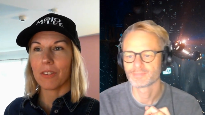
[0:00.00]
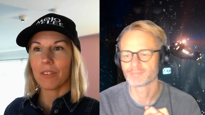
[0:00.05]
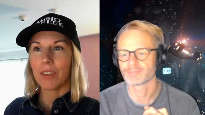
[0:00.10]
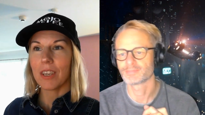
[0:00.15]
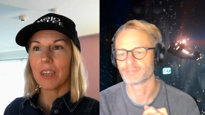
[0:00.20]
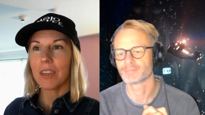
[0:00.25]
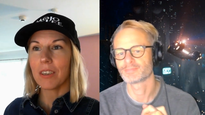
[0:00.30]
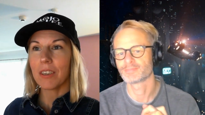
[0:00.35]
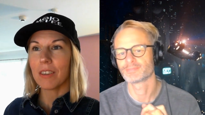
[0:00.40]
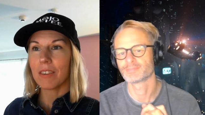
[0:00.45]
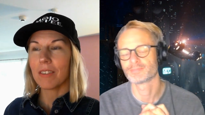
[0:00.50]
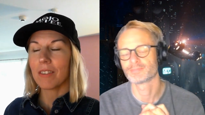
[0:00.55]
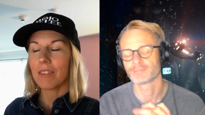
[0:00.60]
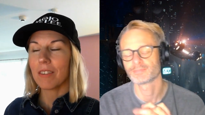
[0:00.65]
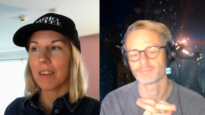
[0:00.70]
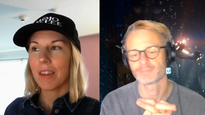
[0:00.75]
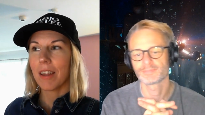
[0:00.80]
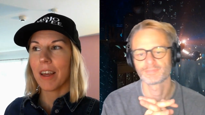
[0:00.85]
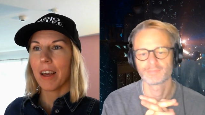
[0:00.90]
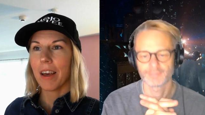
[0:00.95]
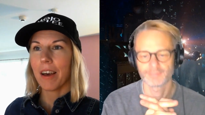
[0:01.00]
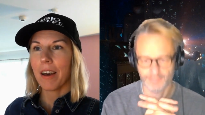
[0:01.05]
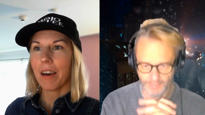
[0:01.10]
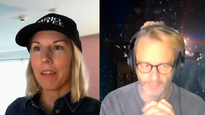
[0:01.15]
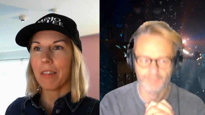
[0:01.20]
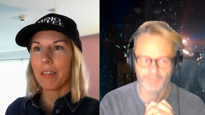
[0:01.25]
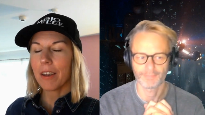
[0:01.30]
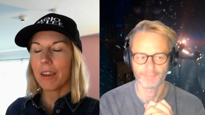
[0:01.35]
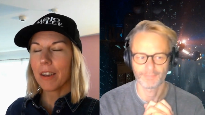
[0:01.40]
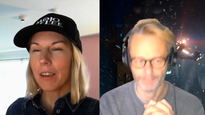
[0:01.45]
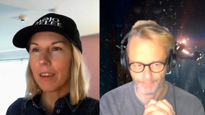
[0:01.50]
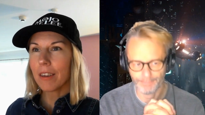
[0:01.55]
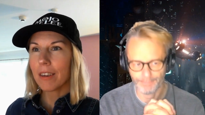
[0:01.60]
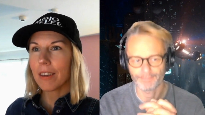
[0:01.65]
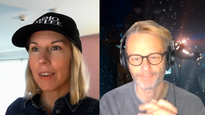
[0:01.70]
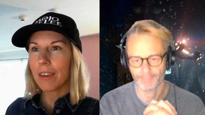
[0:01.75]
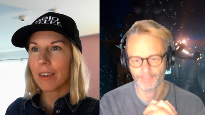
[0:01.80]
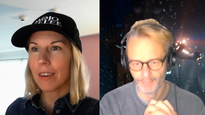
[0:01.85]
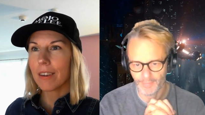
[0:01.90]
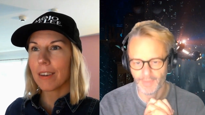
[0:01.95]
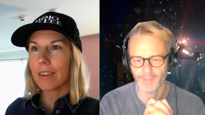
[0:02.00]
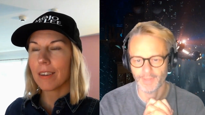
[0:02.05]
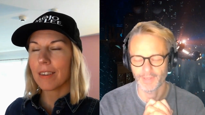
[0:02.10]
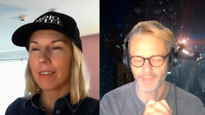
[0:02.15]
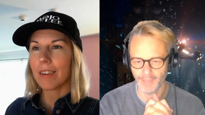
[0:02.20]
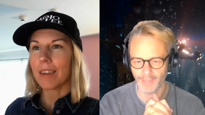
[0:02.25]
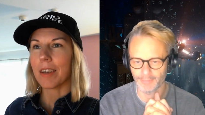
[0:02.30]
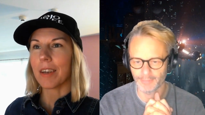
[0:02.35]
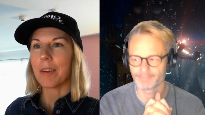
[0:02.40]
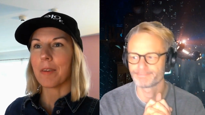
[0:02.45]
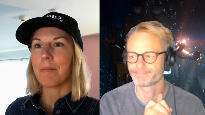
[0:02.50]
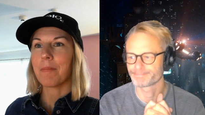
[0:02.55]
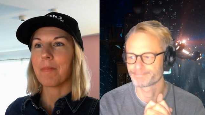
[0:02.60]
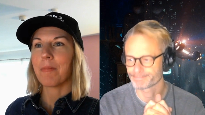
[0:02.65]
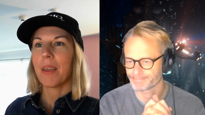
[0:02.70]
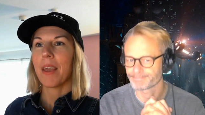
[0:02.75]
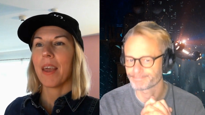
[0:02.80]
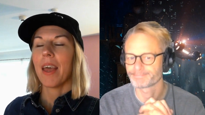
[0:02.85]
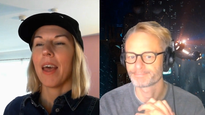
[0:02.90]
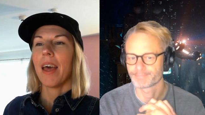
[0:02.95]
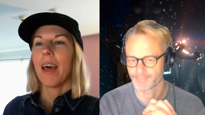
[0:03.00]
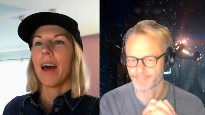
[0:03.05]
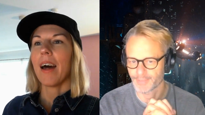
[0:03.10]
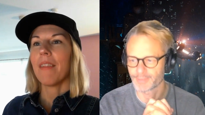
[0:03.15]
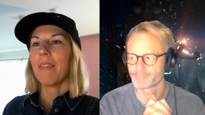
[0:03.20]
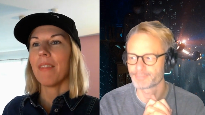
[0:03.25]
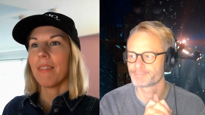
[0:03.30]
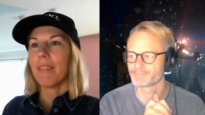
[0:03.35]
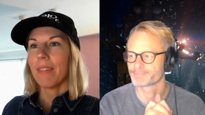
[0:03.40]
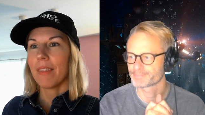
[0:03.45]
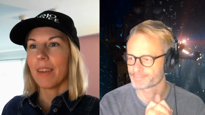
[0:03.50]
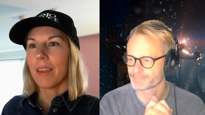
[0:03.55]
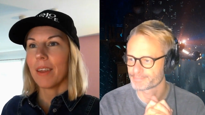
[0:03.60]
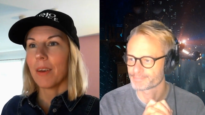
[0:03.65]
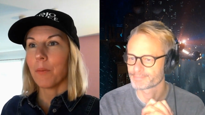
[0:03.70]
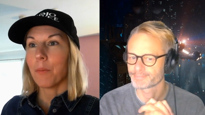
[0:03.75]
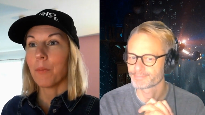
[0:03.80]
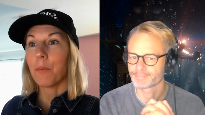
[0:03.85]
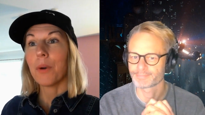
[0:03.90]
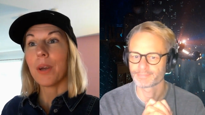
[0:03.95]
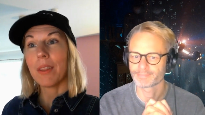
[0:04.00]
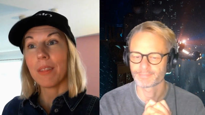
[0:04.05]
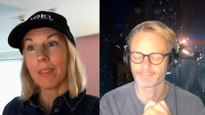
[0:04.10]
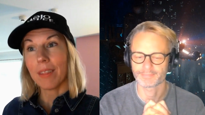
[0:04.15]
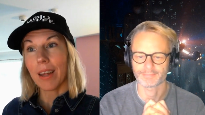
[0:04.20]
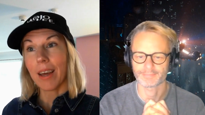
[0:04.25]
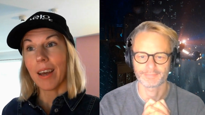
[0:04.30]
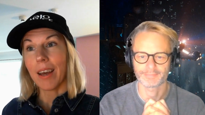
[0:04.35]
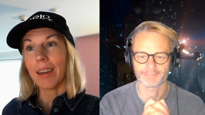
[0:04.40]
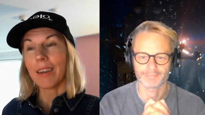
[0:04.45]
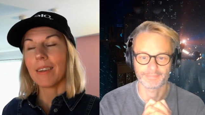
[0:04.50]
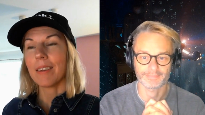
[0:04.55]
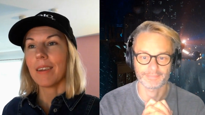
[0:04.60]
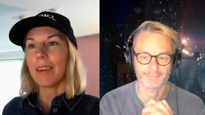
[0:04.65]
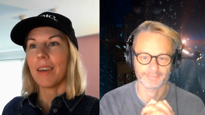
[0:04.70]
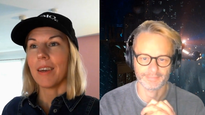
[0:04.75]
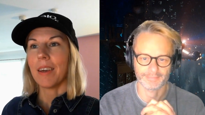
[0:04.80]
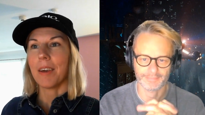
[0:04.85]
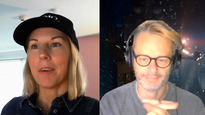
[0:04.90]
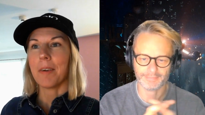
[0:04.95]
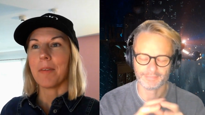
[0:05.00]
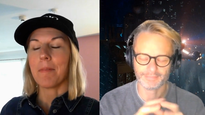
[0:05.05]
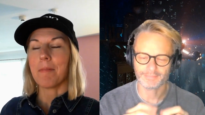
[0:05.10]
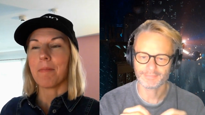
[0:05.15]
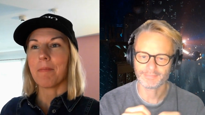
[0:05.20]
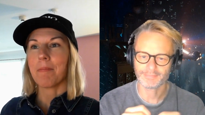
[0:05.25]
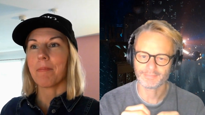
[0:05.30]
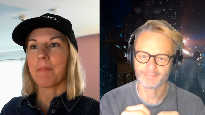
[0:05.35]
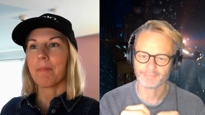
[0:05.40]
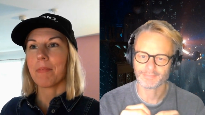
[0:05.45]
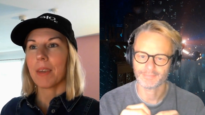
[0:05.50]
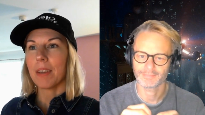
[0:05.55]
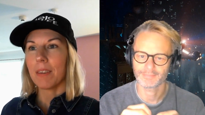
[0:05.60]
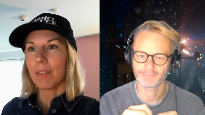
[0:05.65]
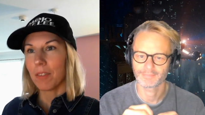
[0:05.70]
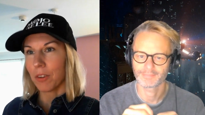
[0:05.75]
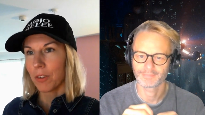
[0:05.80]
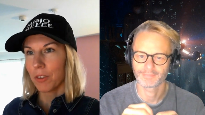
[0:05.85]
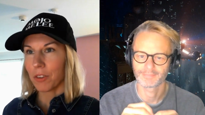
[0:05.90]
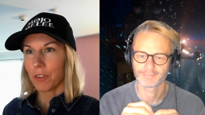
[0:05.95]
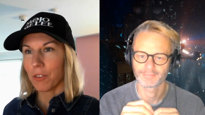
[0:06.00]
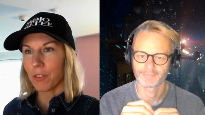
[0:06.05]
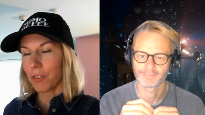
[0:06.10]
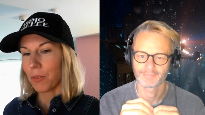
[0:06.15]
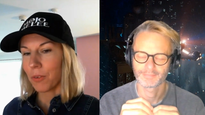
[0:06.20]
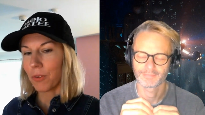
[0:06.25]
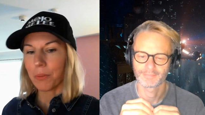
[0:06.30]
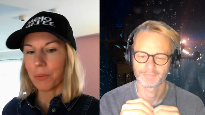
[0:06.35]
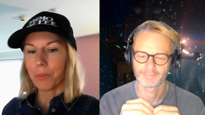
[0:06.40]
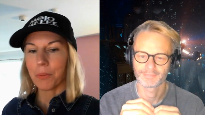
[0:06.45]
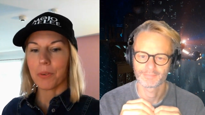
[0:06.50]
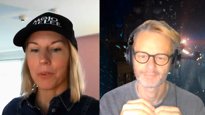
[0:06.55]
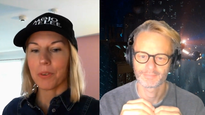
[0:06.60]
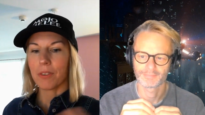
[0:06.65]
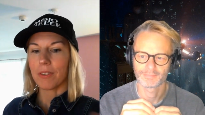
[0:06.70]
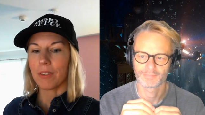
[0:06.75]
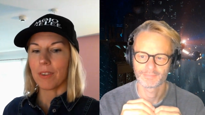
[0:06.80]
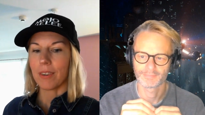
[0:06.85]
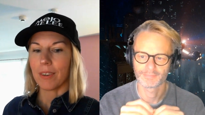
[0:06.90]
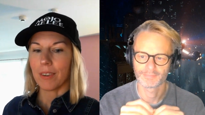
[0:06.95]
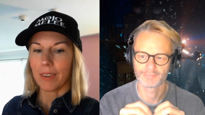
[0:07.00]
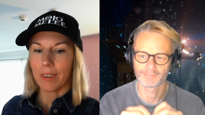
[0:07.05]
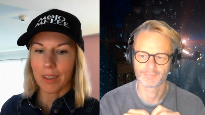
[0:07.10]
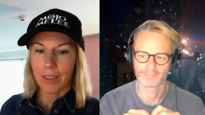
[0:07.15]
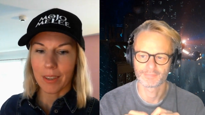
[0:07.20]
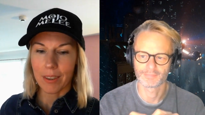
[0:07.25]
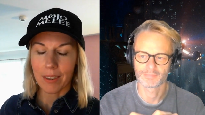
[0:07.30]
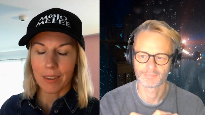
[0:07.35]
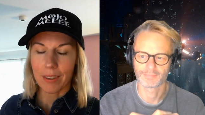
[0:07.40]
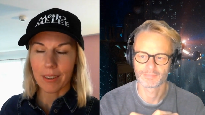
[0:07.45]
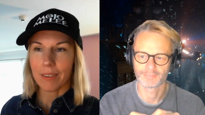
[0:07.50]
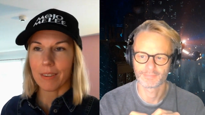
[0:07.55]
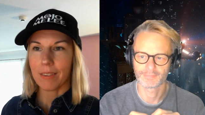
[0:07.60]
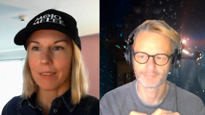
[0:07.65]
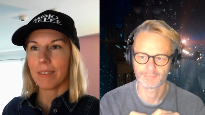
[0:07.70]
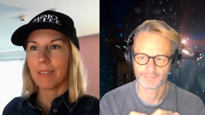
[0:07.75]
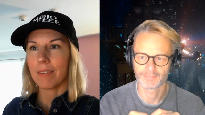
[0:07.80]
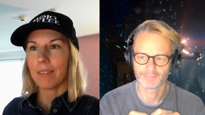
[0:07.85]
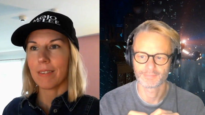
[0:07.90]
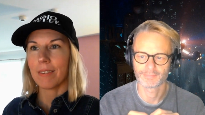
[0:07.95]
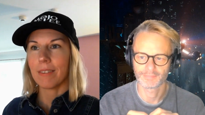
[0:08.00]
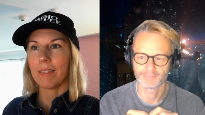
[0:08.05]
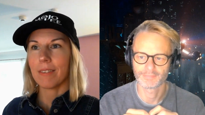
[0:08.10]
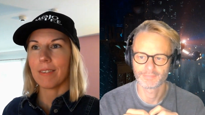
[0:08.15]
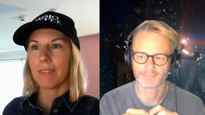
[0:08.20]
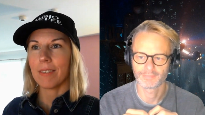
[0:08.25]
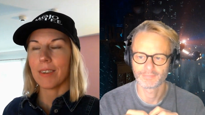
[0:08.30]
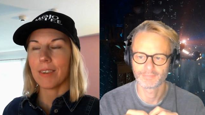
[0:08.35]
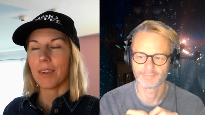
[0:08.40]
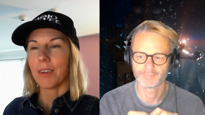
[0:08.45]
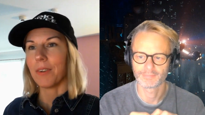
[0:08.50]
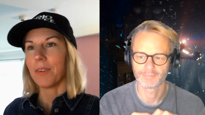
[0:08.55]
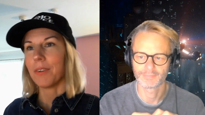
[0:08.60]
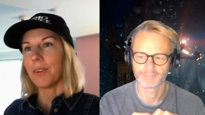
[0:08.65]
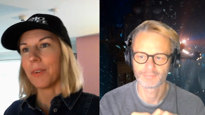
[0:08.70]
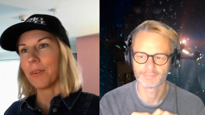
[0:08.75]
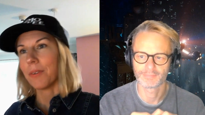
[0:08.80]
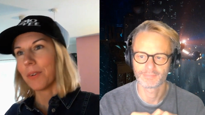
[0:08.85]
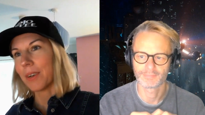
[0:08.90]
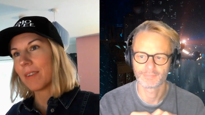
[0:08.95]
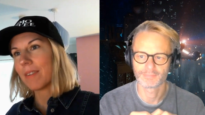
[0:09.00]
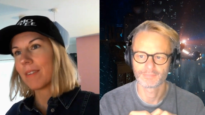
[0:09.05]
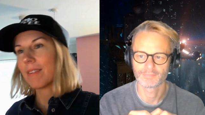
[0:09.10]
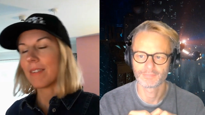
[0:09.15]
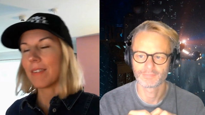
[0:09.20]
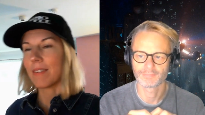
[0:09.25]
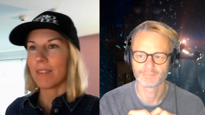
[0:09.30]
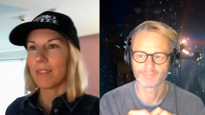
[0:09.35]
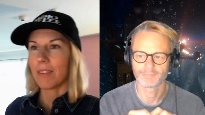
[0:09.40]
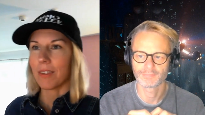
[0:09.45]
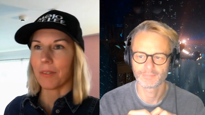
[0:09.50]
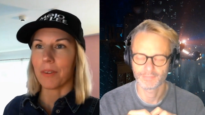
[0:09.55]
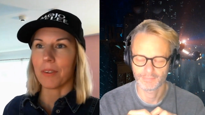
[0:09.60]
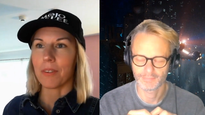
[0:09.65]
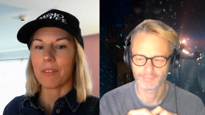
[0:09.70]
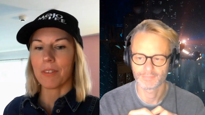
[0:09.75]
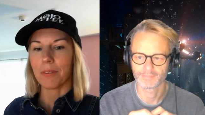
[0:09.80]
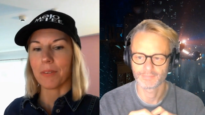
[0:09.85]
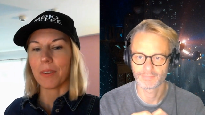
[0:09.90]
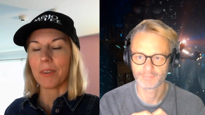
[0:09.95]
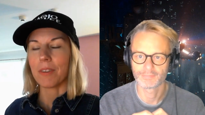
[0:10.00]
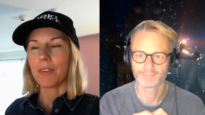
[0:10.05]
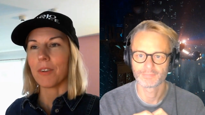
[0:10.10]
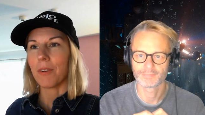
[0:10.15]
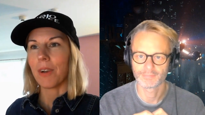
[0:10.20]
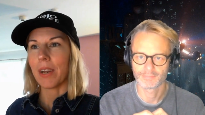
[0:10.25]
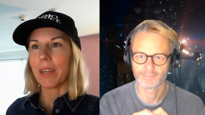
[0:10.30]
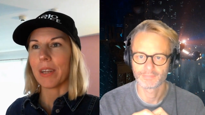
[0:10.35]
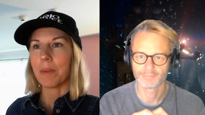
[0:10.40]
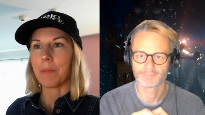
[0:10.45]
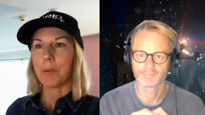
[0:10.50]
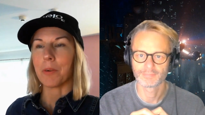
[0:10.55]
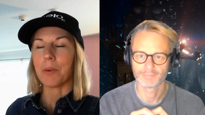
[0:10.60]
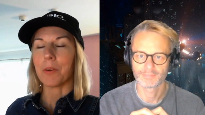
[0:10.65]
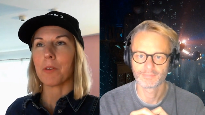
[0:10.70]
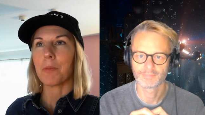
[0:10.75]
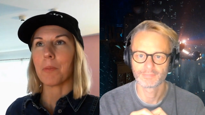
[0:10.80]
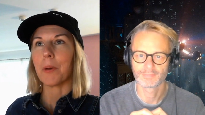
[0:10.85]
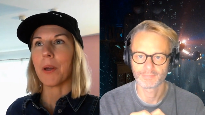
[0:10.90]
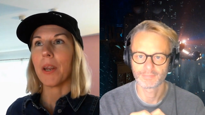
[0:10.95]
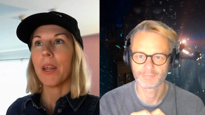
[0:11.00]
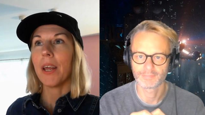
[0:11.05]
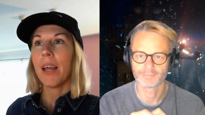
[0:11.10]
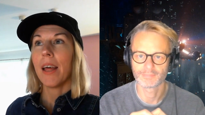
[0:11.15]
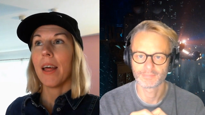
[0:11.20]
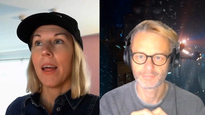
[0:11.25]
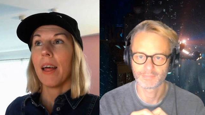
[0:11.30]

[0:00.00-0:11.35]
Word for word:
Speaker 1: six, I think. Isn't it? Yep. And with that, um, it's not just new rewards and and you know new quests and so on, so on, new leaderboards, but